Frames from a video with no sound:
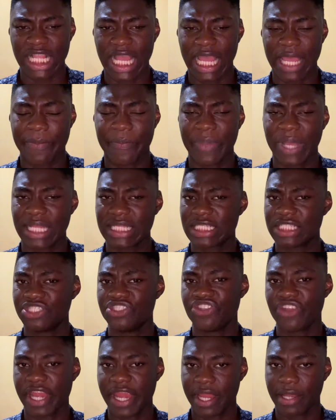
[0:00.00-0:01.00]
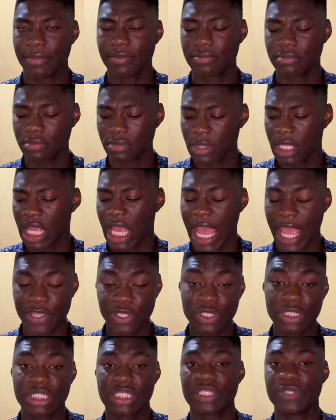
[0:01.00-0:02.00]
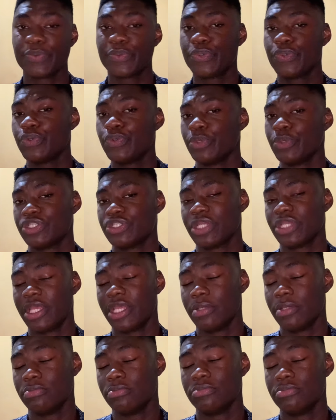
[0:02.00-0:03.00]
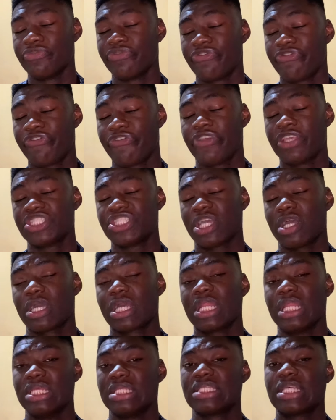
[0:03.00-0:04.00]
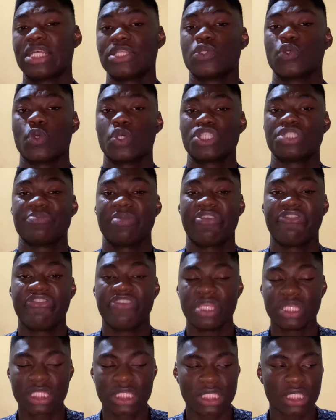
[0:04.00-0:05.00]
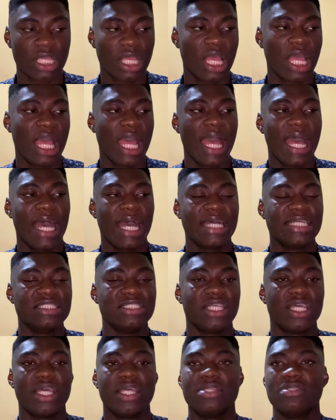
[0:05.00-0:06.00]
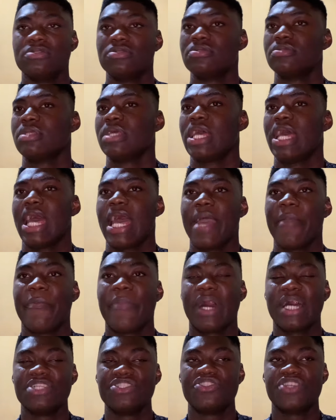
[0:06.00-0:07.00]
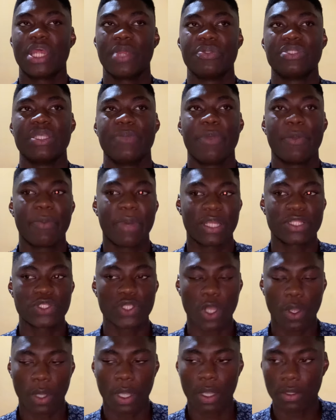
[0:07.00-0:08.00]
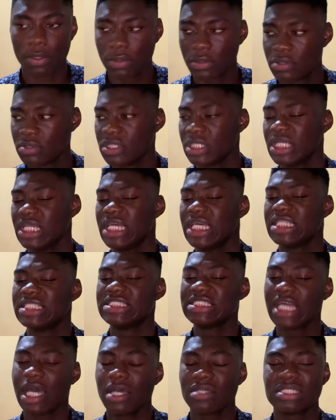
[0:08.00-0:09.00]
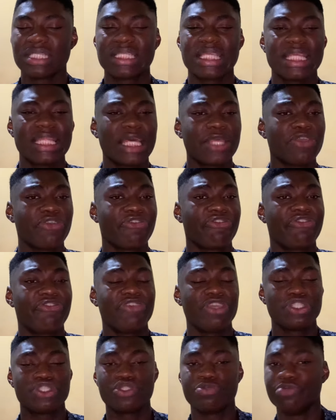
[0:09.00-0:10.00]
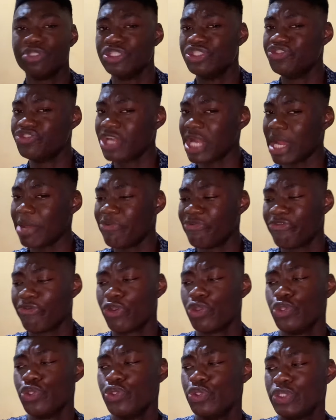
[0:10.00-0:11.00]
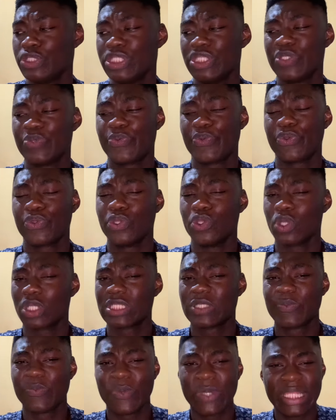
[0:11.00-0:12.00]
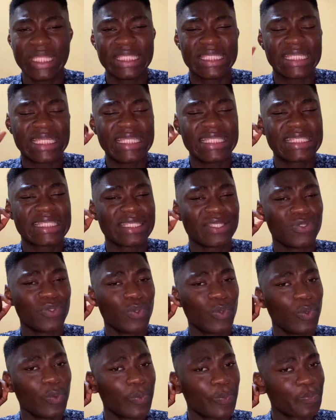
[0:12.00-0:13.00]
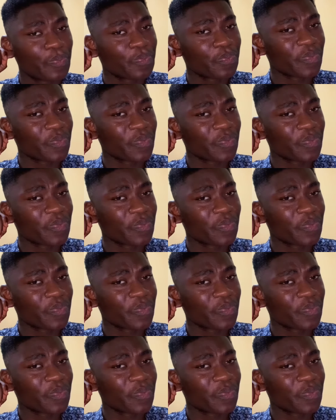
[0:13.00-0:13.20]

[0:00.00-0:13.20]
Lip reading: I pat dry. I used a simple facial cleanser to wash my face and then I pat dry with a paper towel. Now they said that your face should be dry before you use this product. Please listen.